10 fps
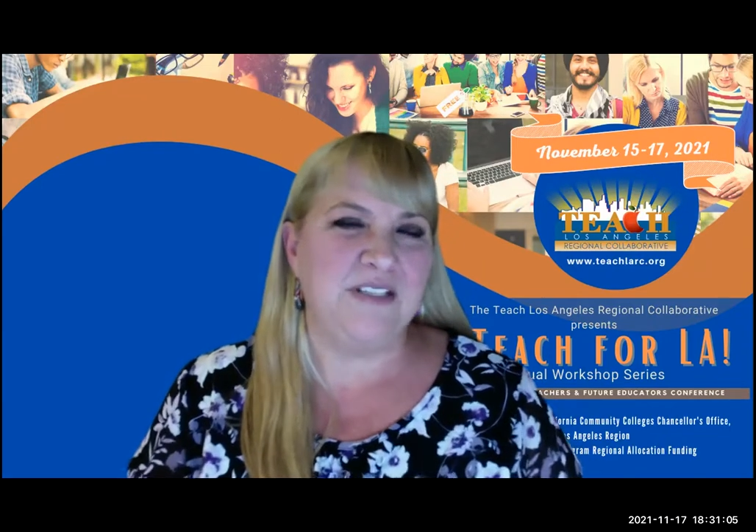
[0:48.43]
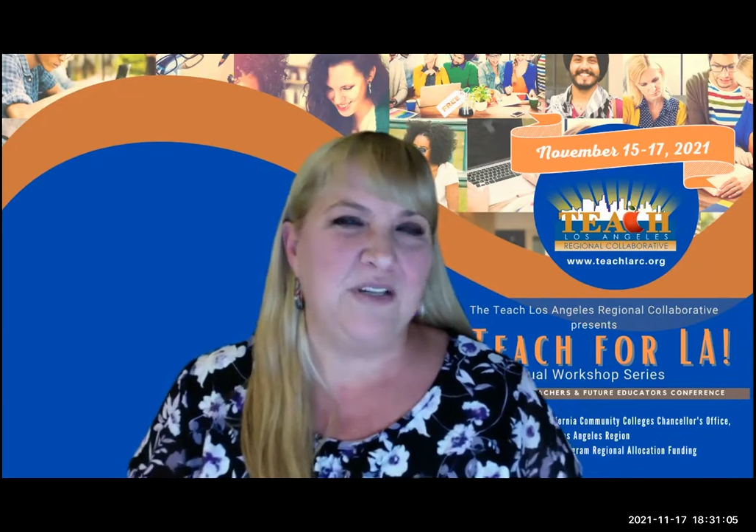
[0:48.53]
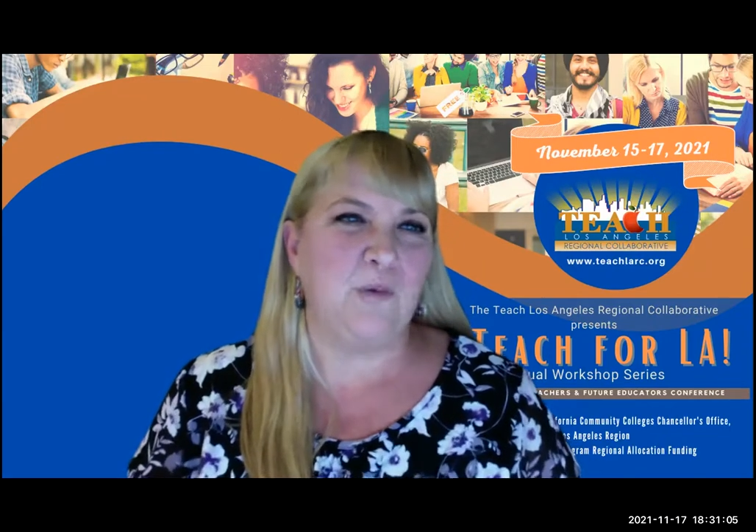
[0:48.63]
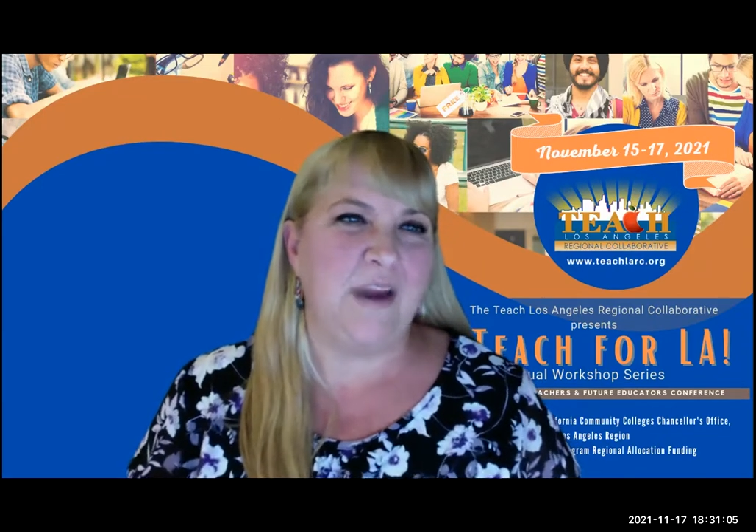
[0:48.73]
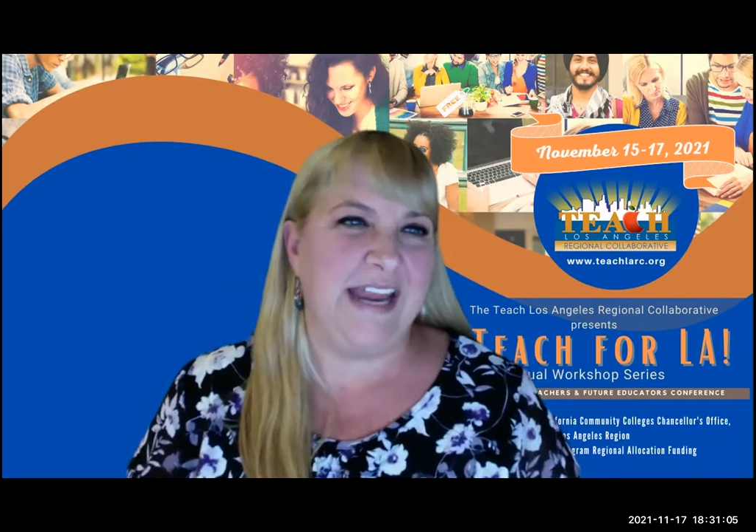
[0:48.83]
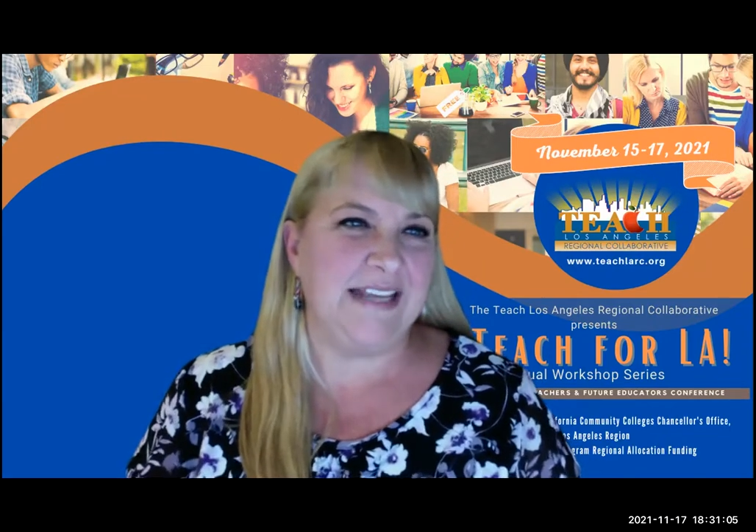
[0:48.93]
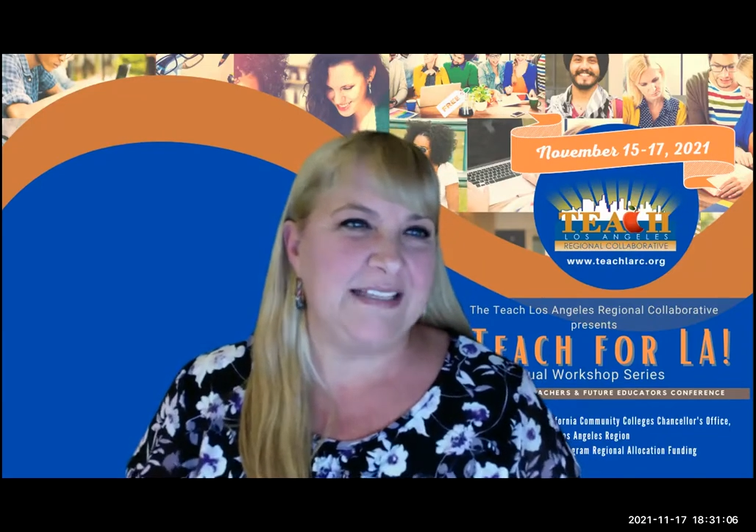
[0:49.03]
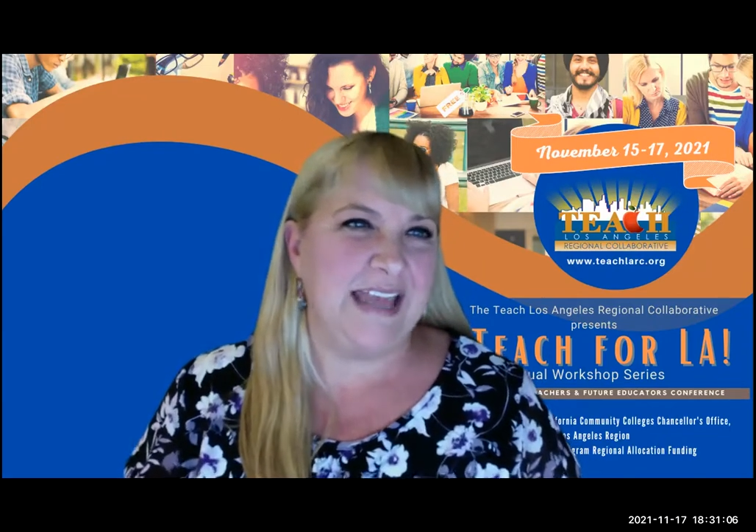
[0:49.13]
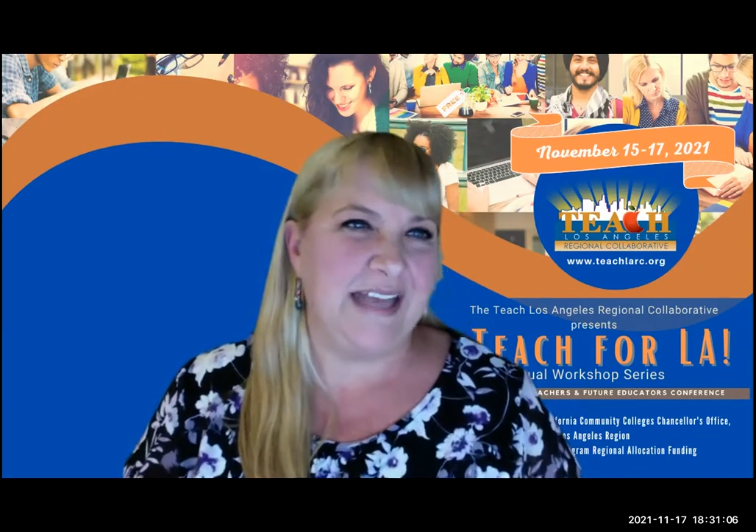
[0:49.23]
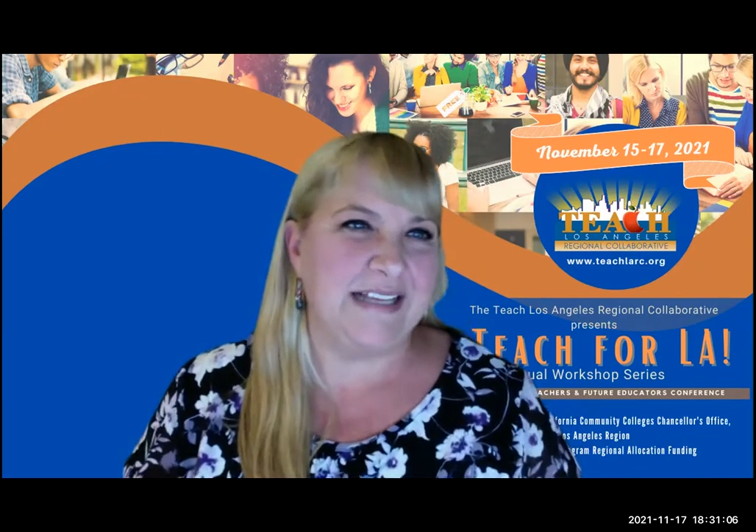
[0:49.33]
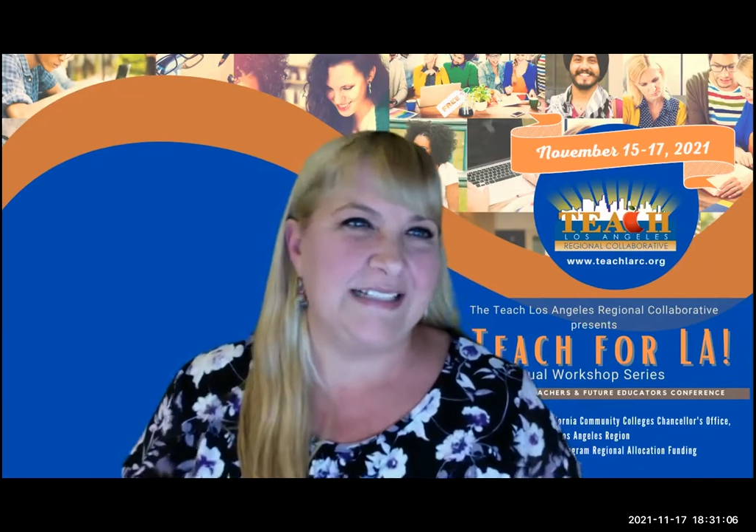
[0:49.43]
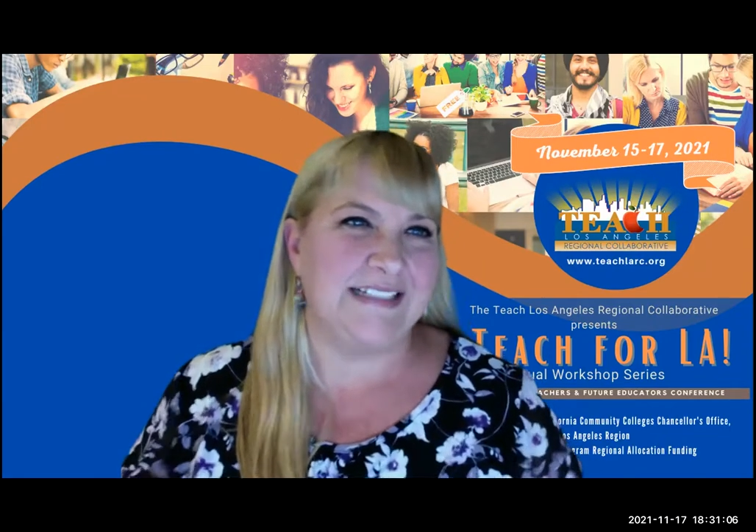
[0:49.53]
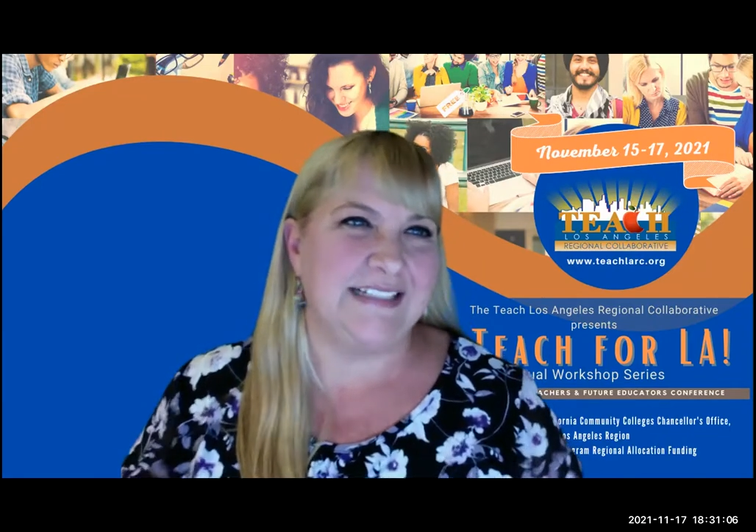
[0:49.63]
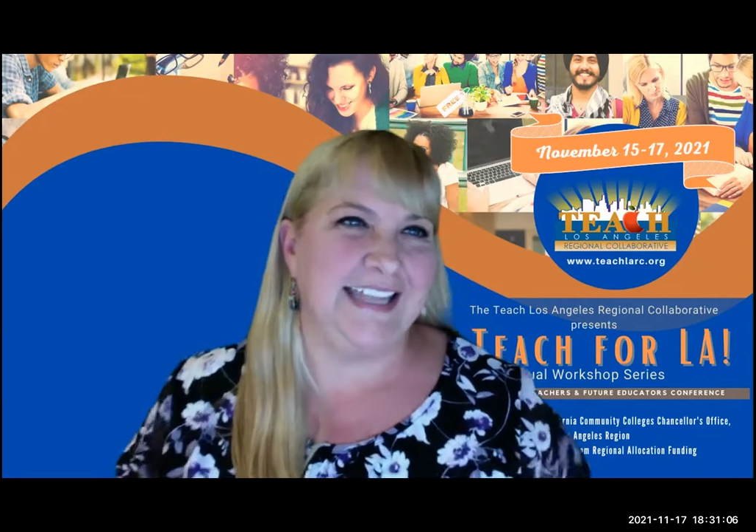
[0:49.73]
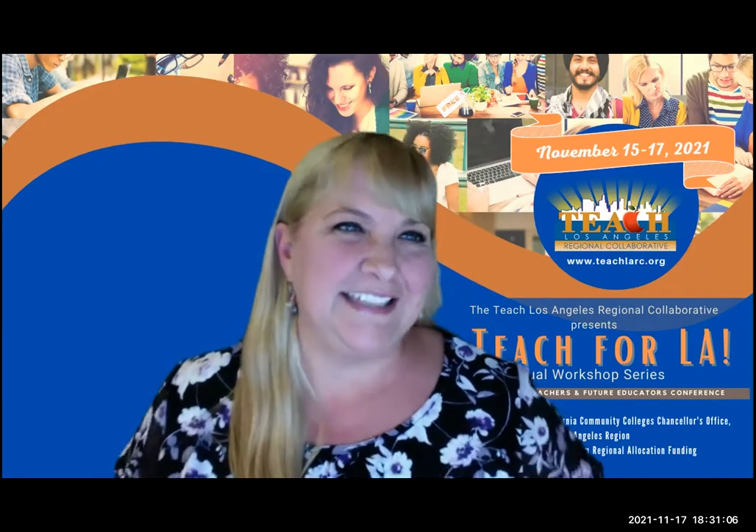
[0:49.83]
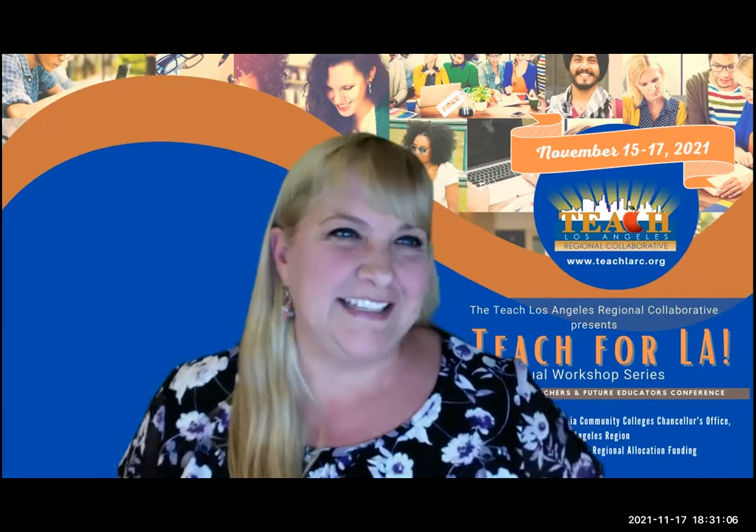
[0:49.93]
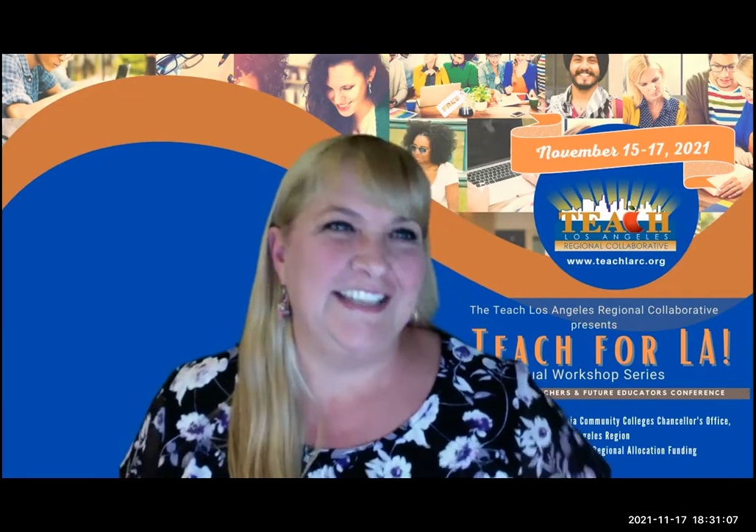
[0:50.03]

great. Excellent.